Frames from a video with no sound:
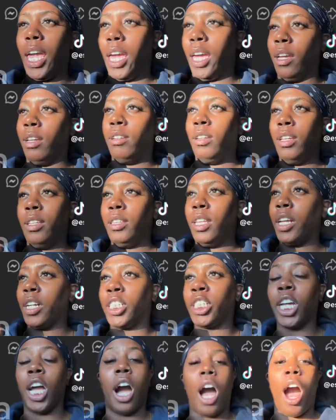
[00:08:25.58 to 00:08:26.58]
that'll shut
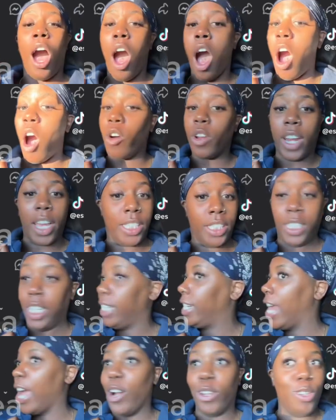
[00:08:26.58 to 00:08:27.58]
all that shit down you
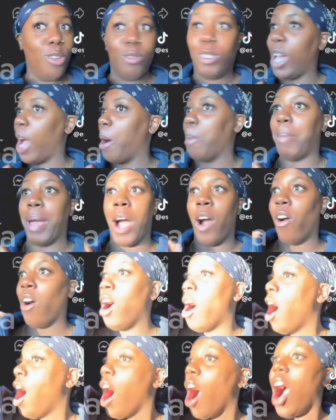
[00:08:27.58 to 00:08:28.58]
talking about.
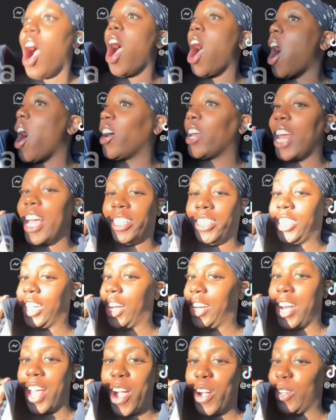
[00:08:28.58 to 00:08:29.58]
All that shit down you
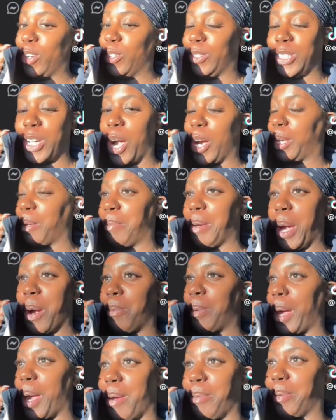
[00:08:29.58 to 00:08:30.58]
talking about, baby.
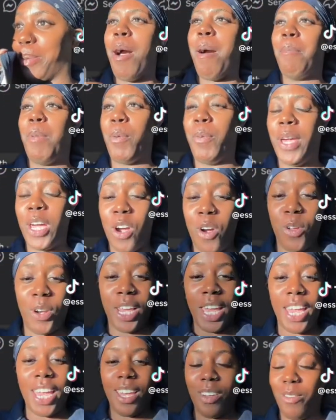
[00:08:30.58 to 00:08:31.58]
But we gonna leave.
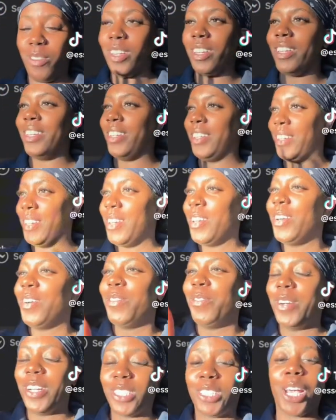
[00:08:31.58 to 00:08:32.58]
We'll talk
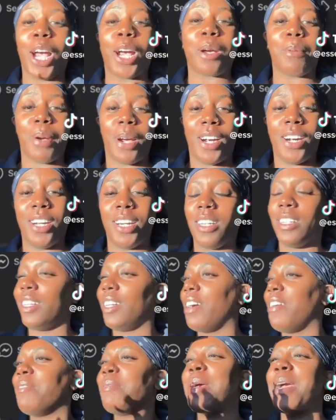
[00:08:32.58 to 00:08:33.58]
about her. No, man,
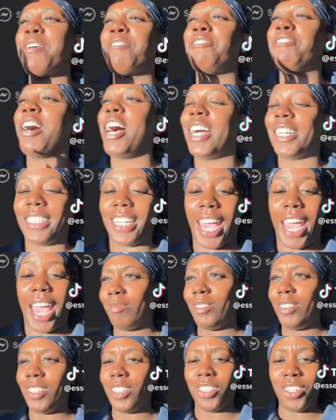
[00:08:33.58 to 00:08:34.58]
fuck that. You ain't
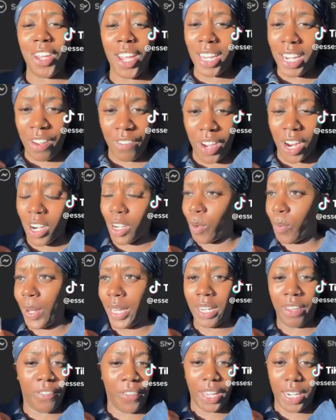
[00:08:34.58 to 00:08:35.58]
never heard of Whitney
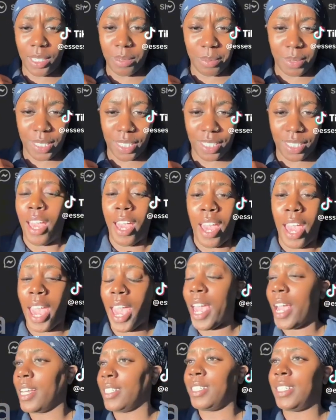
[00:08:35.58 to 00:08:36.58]
Phillips? Hands
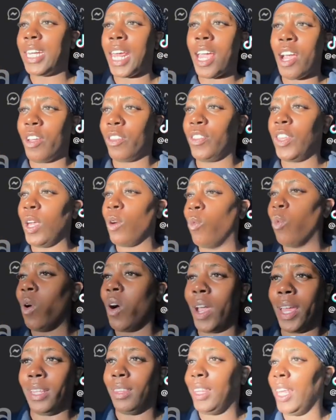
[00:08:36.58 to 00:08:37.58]
down, the one, the
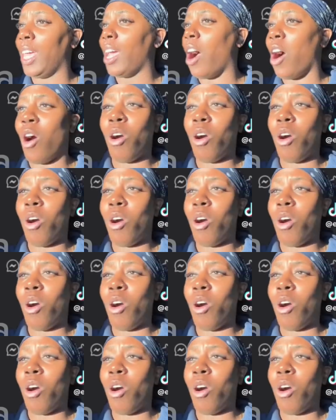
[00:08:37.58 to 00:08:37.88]
only